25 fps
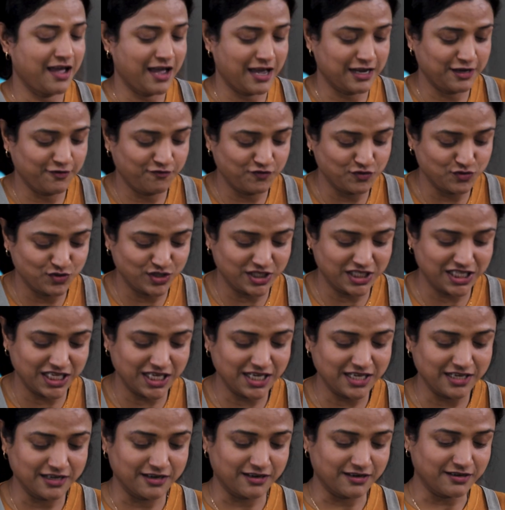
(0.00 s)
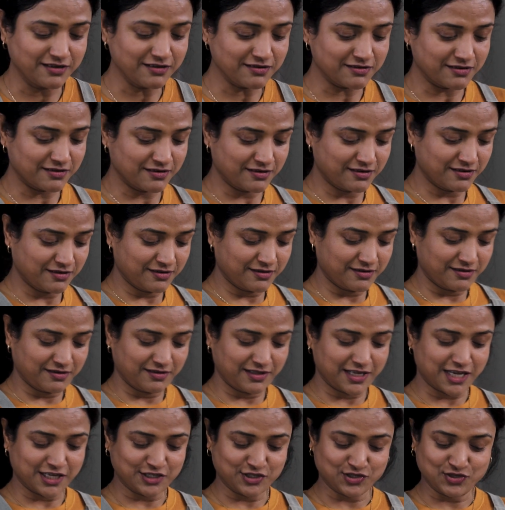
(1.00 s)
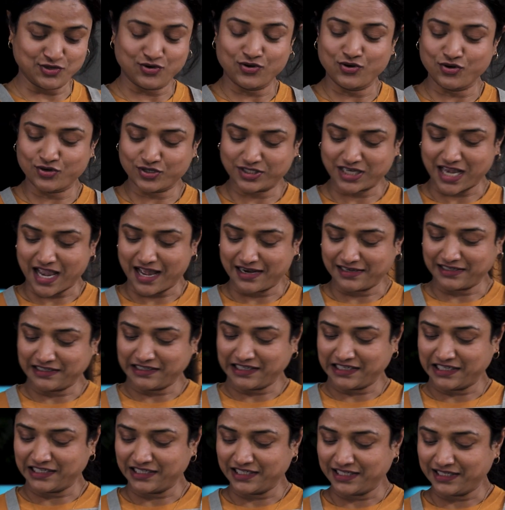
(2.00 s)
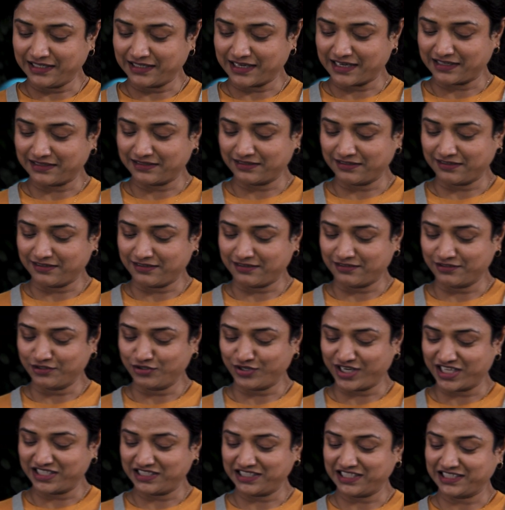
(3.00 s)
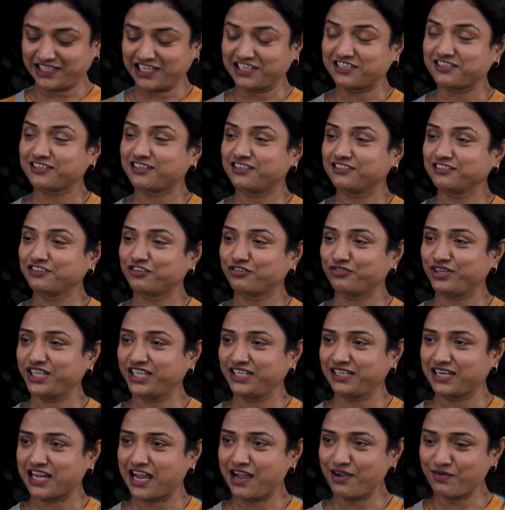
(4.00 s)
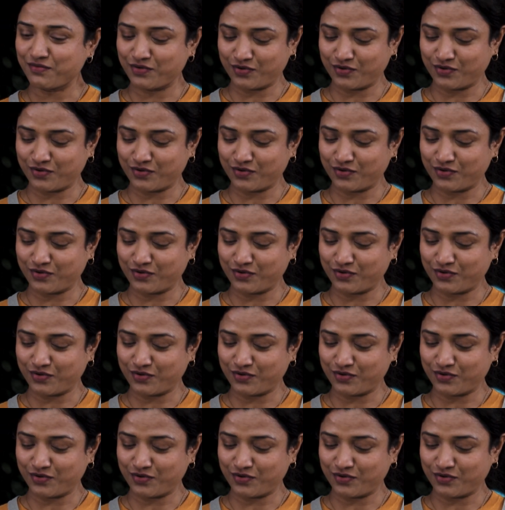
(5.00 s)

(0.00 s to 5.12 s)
and if you see here, they are soaked and clean, and you can see they turn green now.